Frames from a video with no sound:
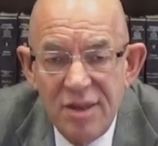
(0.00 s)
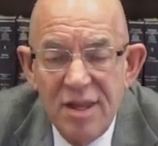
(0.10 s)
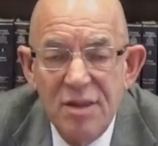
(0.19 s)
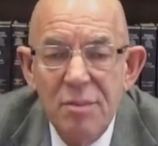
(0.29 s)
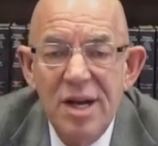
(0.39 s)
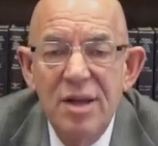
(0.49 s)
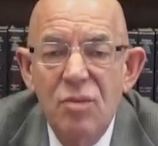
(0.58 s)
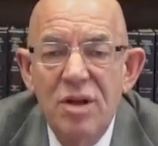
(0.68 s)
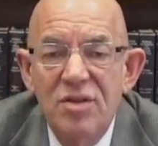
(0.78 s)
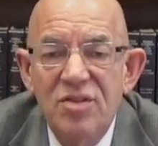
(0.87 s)
then the money
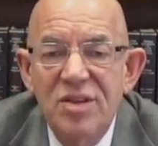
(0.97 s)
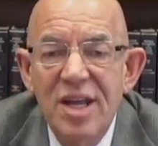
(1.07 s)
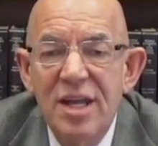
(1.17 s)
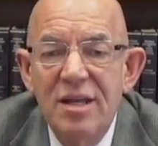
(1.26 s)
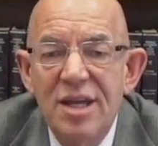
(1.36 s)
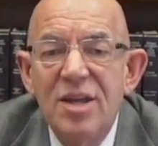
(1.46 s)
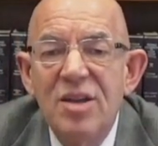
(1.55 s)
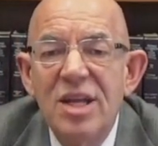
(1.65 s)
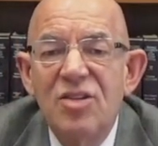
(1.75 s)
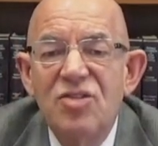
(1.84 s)
would stay
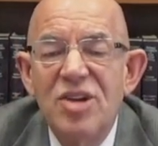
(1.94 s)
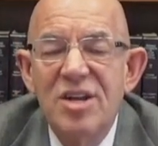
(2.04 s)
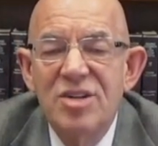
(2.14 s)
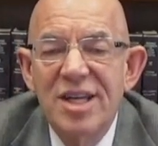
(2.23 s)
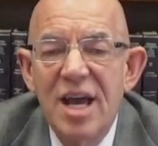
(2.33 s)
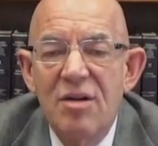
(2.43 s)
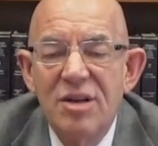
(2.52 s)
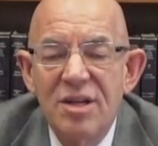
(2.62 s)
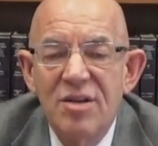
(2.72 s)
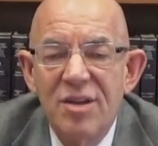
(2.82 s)
in the exchange
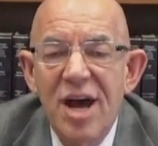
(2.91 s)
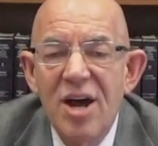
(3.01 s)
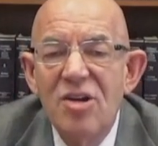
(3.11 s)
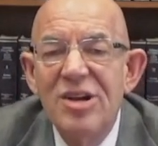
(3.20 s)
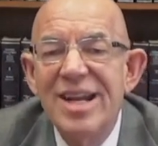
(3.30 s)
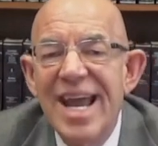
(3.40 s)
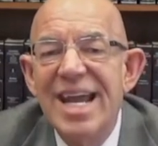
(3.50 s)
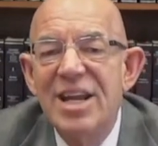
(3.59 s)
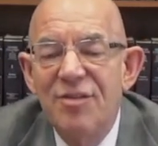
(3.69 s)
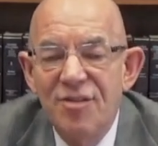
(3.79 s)
account until the
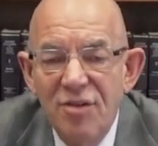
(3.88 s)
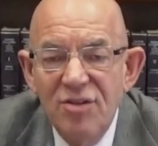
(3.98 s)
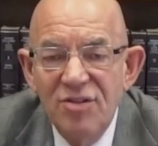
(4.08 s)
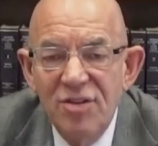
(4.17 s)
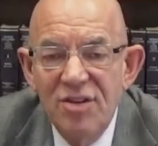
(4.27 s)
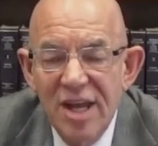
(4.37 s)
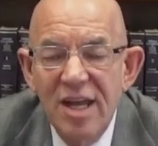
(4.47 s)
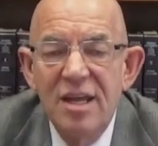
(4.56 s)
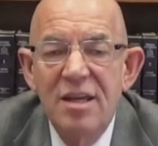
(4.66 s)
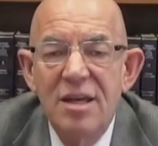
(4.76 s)
181st
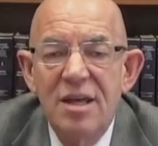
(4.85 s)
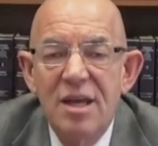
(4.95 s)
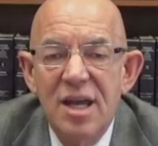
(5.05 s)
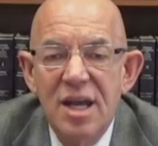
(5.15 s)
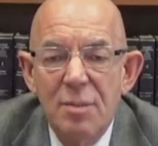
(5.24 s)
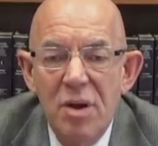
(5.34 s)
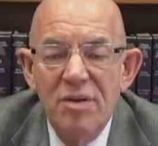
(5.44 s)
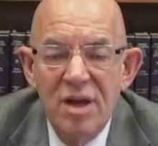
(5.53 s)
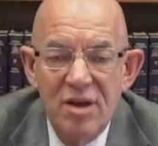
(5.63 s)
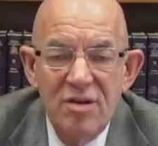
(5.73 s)
day, and
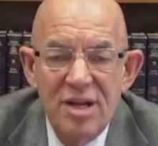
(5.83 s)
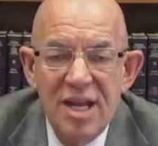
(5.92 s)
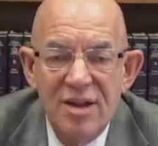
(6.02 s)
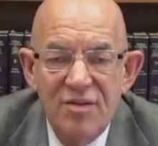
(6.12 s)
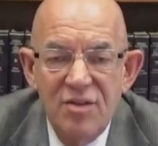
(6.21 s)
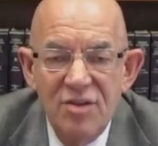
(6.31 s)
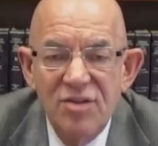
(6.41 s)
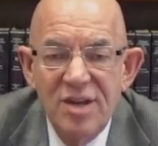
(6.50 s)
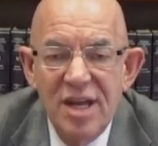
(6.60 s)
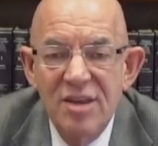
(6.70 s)
upon the
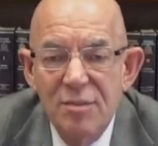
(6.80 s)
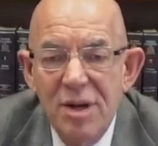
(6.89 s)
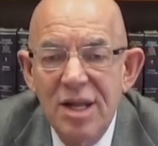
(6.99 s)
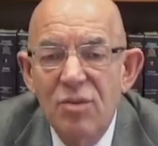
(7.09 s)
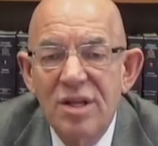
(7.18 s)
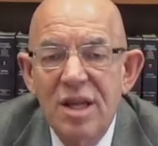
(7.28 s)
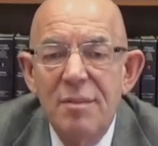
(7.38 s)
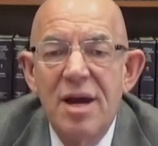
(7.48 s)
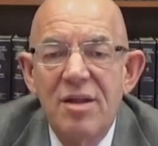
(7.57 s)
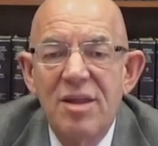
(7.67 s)
181st day, the money would
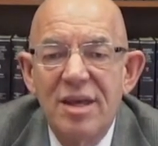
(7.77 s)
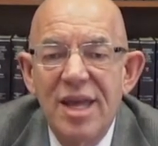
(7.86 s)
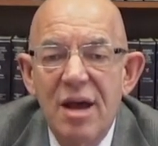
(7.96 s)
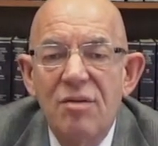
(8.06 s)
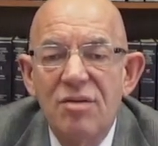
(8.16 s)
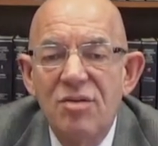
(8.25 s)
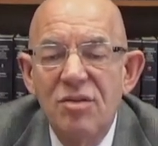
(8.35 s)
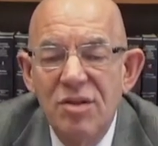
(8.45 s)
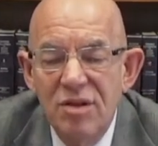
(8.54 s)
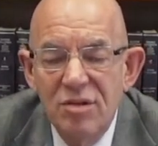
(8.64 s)
come out of the account
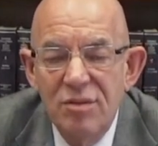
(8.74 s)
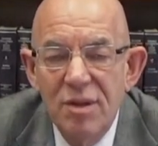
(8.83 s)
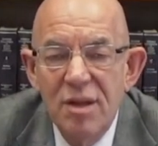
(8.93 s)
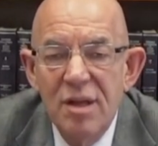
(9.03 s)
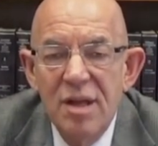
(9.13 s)
to you,